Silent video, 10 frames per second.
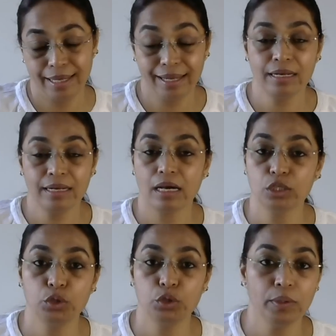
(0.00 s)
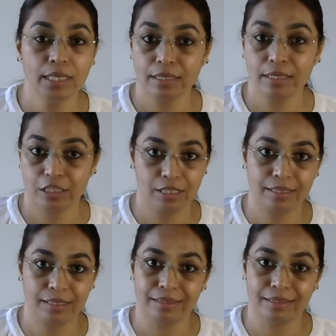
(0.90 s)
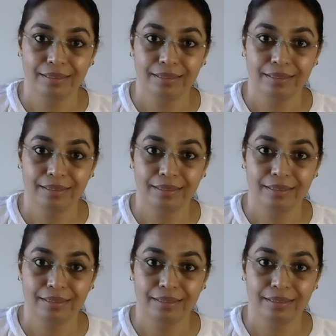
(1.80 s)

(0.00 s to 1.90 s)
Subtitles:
and Ashwini nakshatra